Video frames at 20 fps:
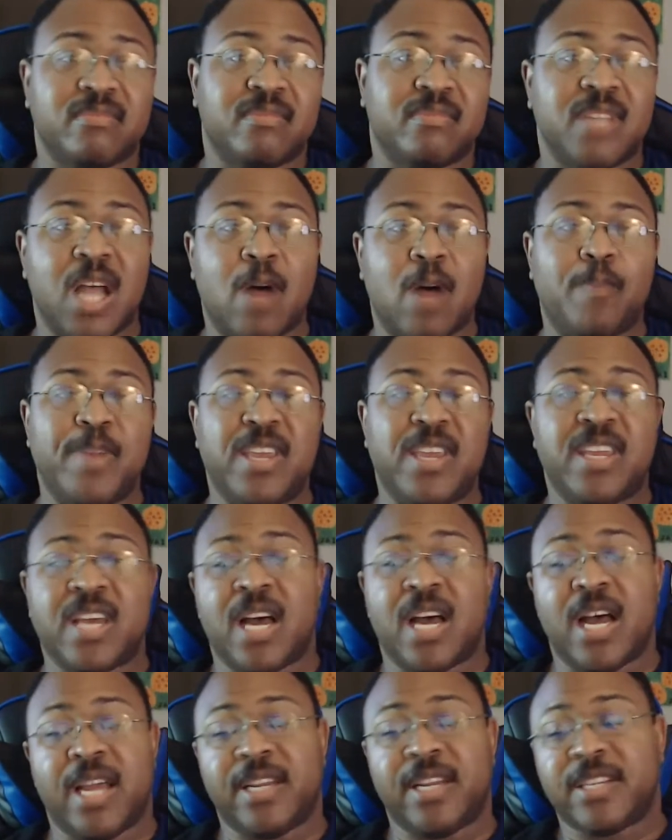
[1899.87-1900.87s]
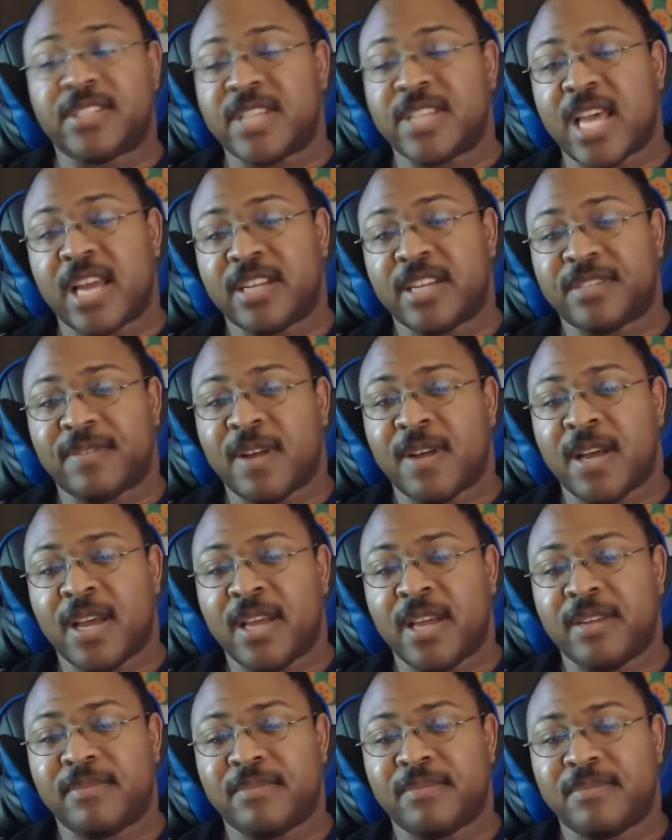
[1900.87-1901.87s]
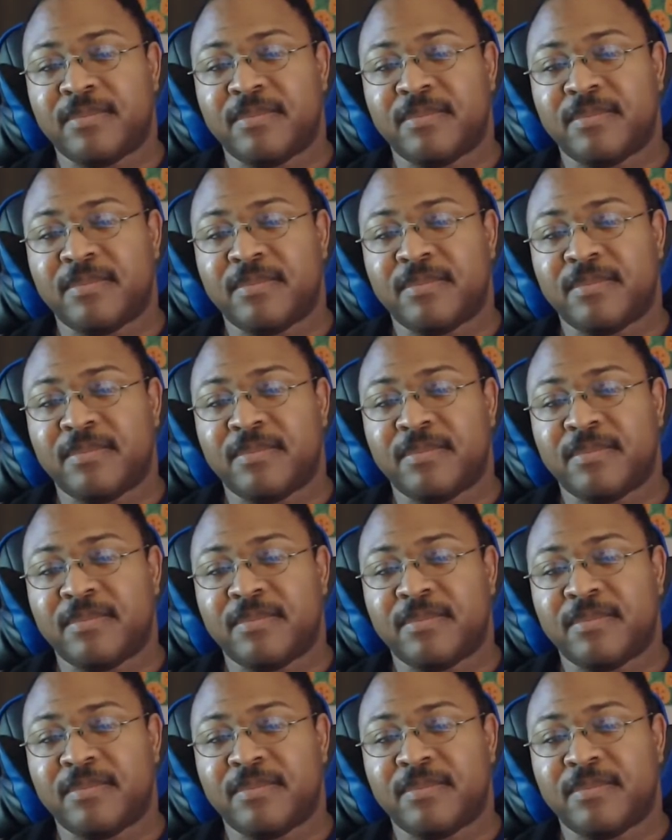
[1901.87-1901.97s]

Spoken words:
I'll be kind of satisfied.